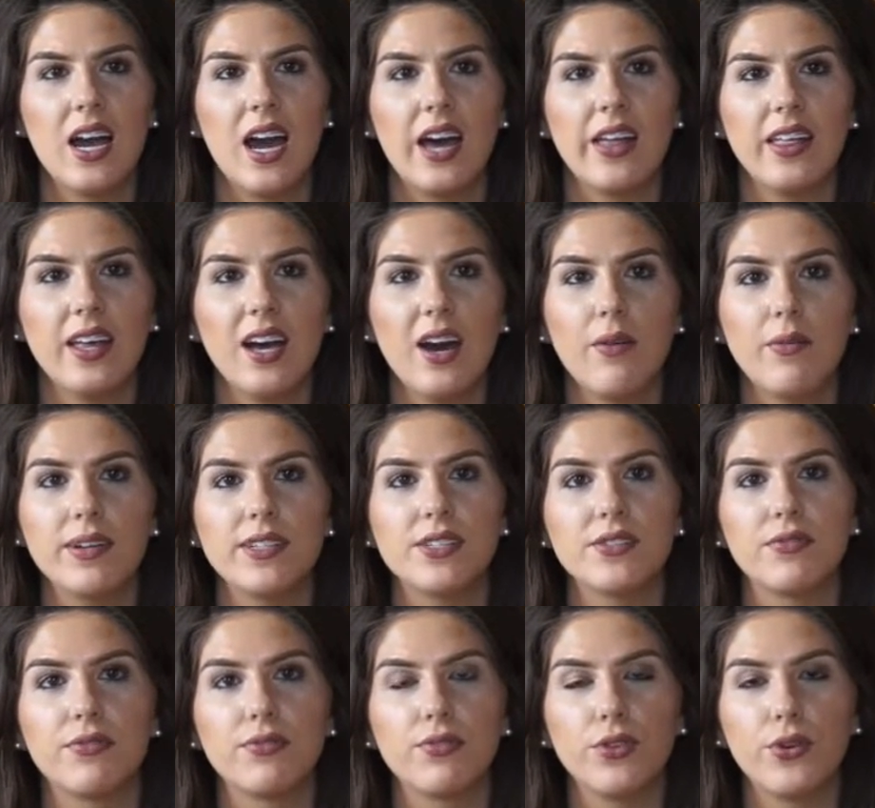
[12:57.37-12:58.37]
I think I went
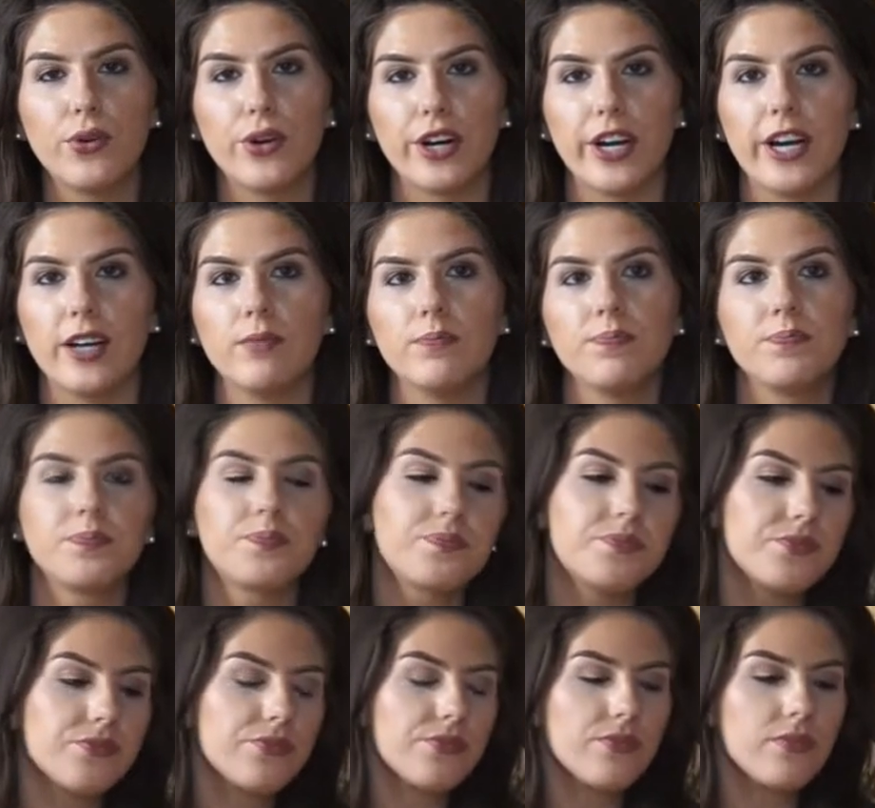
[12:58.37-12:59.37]
to Florida,
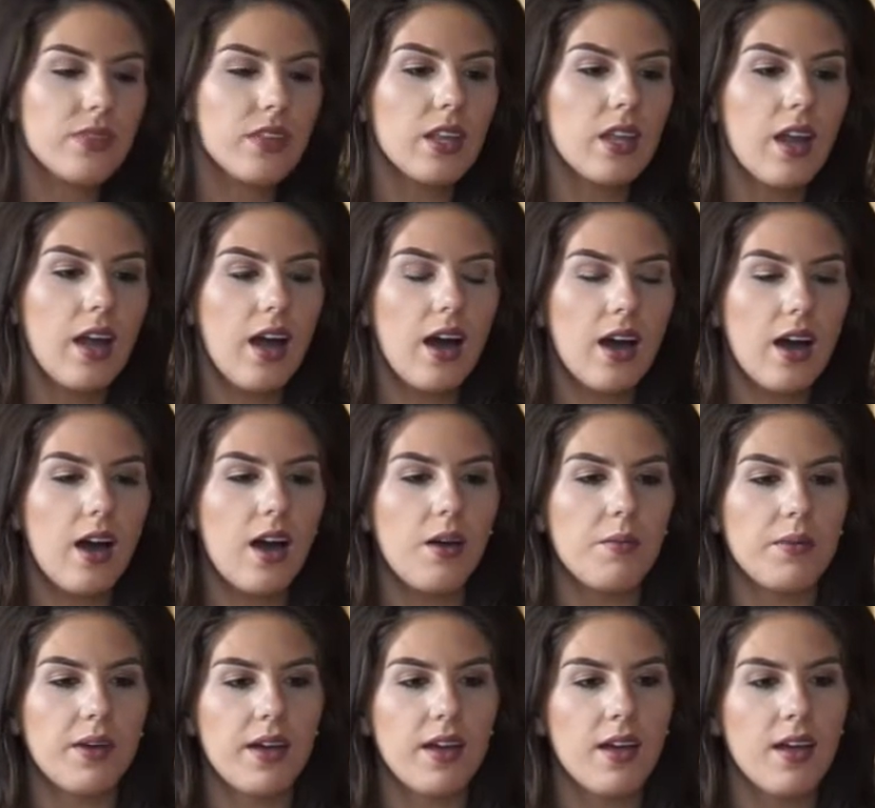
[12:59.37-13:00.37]

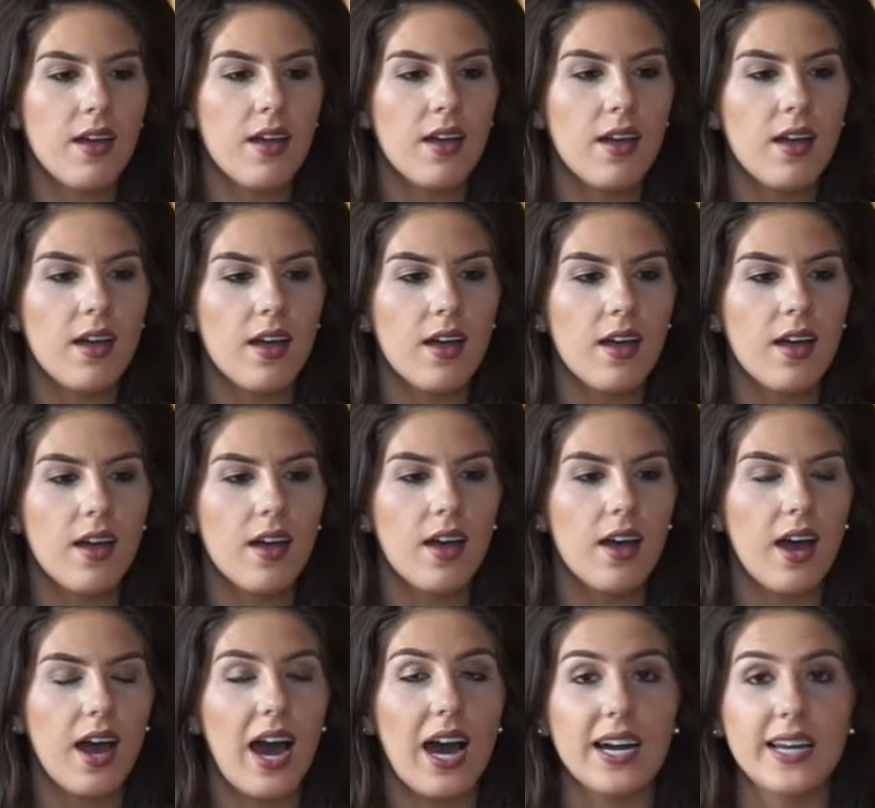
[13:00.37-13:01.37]

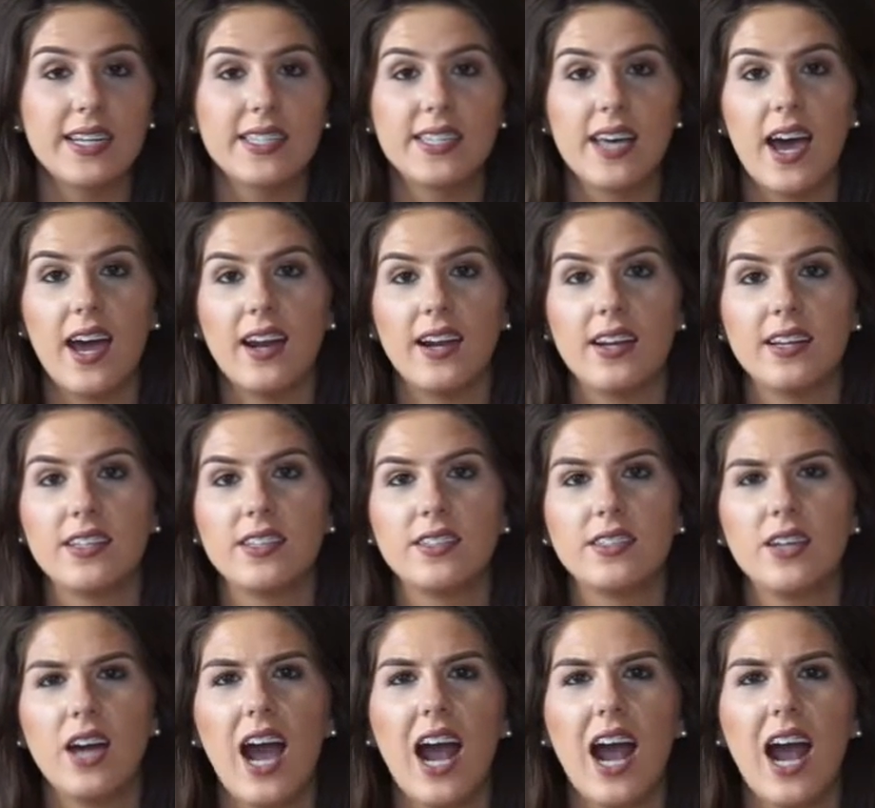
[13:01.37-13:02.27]
I decided,